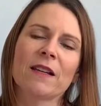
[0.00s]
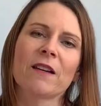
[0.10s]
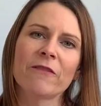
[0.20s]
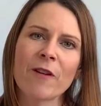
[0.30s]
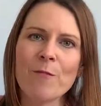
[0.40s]

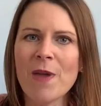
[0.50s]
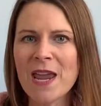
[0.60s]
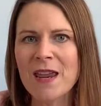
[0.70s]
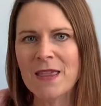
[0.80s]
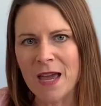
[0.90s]
for
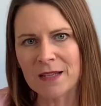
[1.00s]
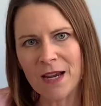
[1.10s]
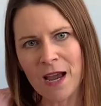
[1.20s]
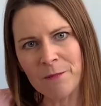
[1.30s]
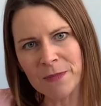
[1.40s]
me that
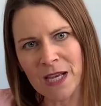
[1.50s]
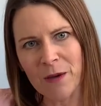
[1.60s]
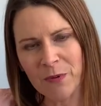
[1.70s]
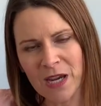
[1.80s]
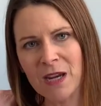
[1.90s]
comes
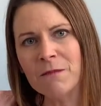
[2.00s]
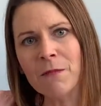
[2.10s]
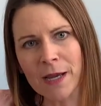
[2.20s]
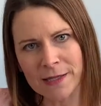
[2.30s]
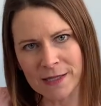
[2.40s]
up in
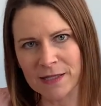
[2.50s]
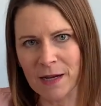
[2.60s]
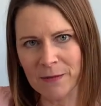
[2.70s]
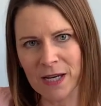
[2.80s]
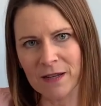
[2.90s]
my
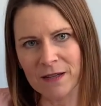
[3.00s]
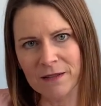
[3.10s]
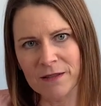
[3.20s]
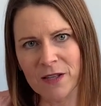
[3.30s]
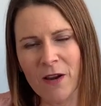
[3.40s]
stomach.
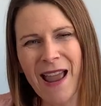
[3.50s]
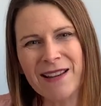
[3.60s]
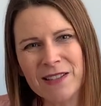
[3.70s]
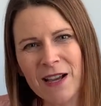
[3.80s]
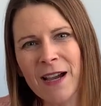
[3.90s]
So
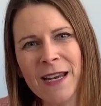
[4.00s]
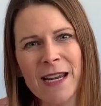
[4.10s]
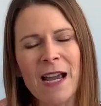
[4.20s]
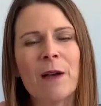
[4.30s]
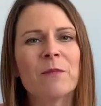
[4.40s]
anxiety
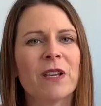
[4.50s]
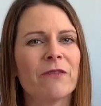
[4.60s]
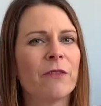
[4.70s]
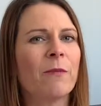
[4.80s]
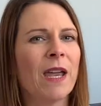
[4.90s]
comes up
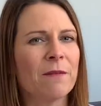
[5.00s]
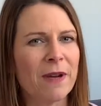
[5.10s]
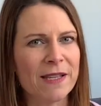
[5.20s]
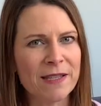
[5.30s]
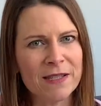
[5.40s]
for me in
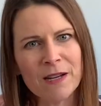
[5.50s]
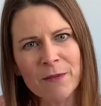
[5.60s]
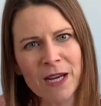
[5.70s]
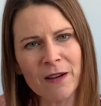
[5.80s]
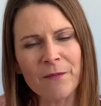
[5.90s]
my
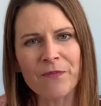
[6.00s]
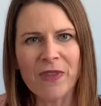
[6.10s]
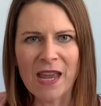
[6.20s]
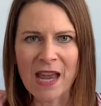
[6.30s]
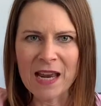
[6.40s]
stomach,
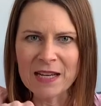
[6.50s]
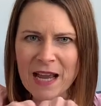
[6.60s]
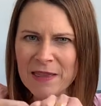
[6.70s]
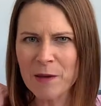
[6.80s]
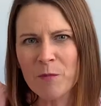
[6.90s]
and
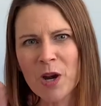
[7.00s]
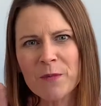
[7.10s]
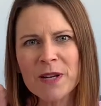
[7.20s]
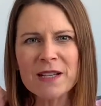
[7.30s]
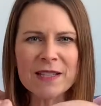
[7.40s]
at the
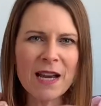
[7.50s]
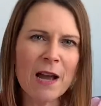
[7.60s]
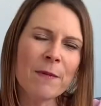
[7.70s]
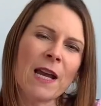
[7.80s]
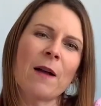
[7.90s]
moment it's
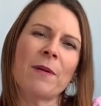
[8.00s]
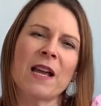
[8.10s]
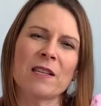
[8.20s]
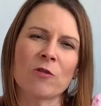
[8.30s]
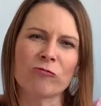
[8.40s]
coming up
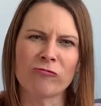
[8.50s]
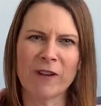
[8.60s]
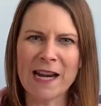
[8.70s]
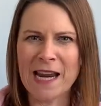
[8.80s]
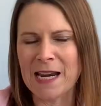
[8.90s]
as a
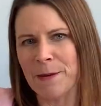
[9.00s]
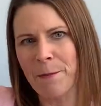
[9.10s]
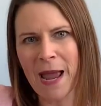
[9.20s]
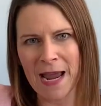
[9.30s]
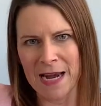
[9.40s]
ringing
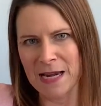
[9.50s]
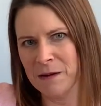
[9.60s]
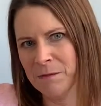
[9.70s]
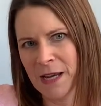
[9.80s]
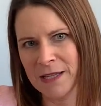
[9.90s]
pain
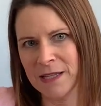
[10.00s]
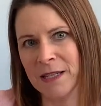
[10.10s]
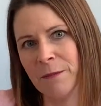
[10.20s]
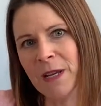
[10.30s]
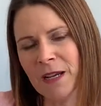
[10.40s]
in my
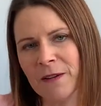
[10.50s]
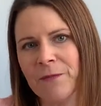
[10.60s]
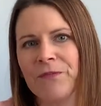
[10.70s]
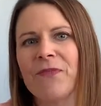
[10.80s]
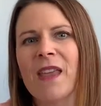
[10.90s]
stomach,
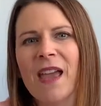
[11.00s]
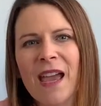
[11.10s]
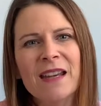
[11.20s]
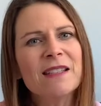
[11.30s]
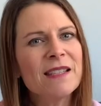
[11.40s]

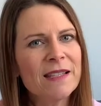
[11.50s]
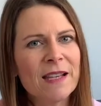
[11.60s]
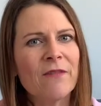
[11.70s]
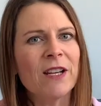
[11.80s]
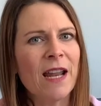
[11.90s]
and it's
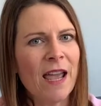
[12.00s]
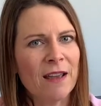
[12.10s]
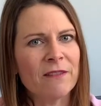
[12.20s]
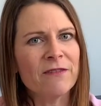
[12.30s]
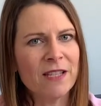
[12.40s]
7
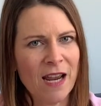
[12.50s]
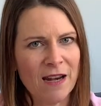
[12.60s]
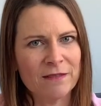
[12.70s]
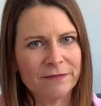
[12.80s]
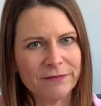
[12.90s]
out of
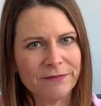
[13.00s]
10.